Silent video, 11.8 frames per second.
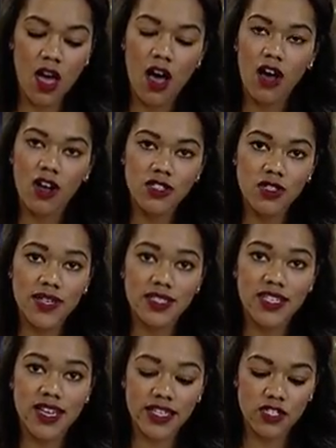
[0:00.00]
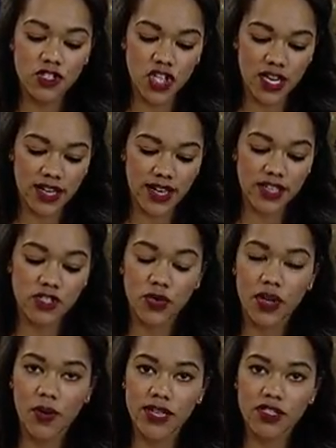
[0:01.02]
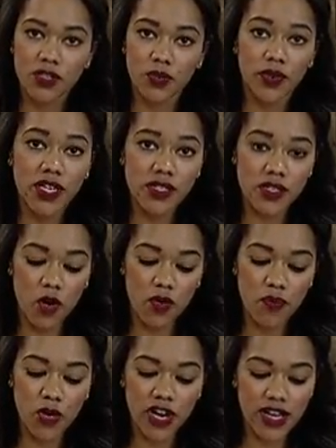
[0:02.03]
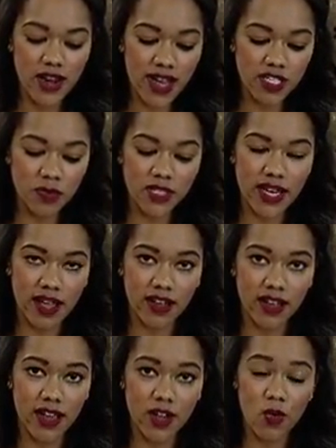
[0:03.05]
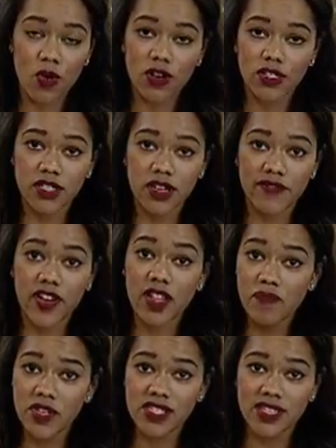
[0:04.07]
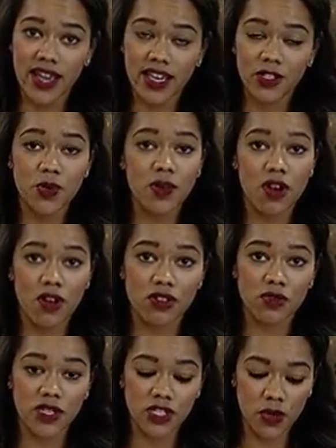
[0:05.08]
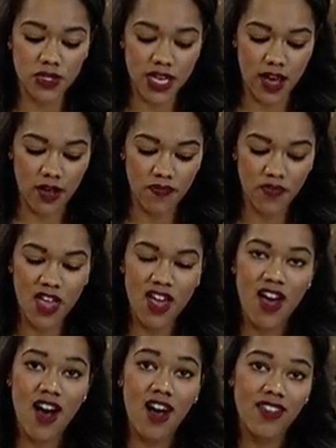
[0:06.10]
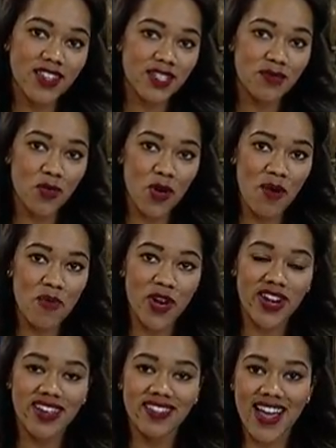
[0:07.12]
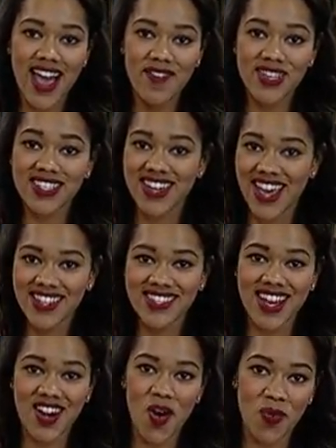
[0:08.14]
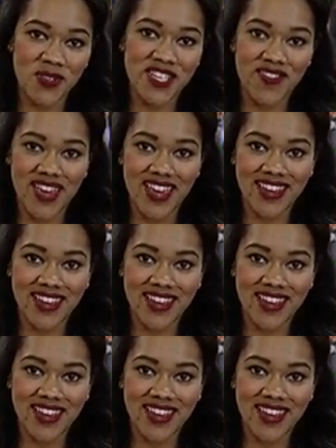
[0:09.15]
Also on tonight's agenda is the request to rezone Meridian Hospitality in order to develop the site into an all-suites hotel. All this and more, Meridian Live is next on Home TV.